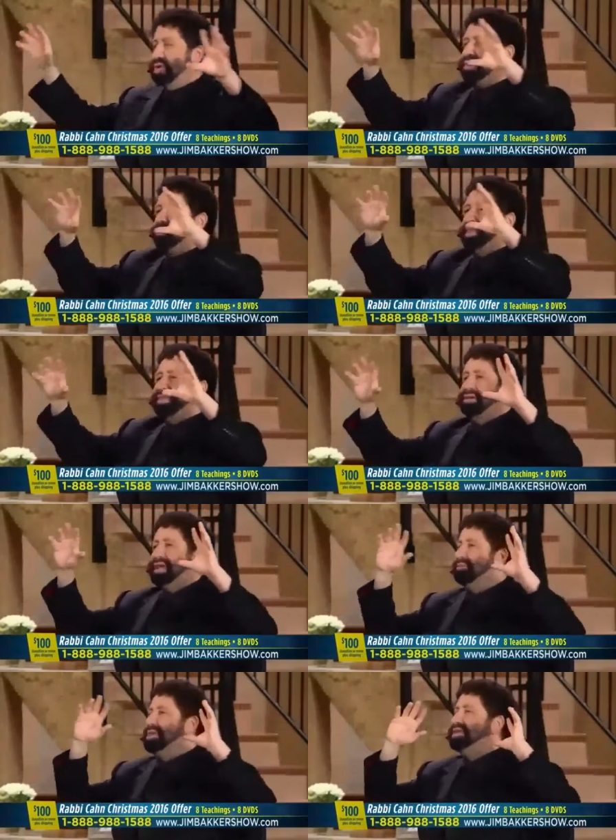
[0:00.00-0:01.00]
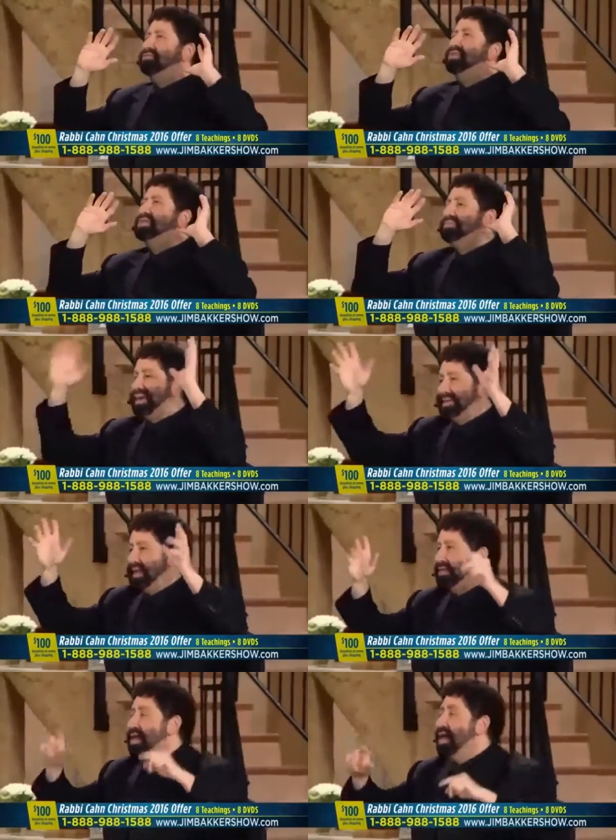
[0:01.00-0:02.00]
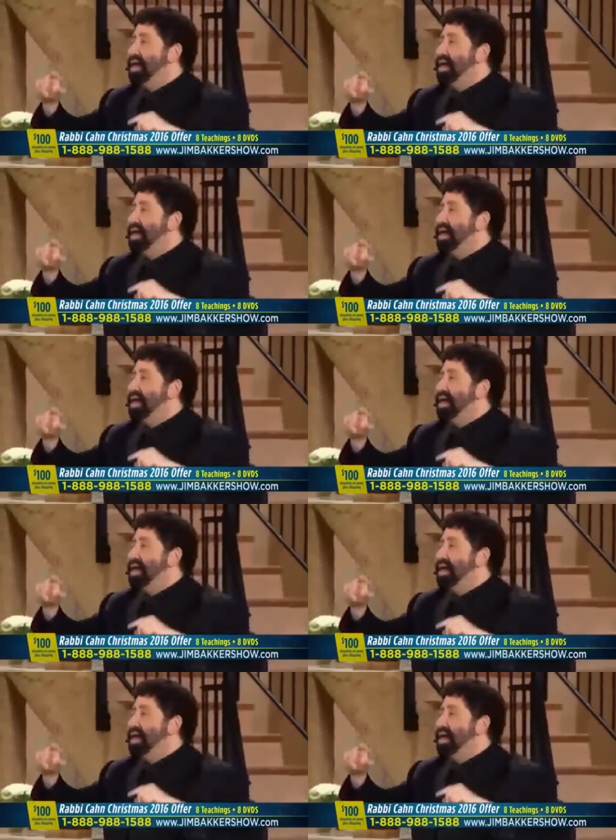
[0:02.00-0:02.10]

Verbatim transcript: know, you know, that we still respected it.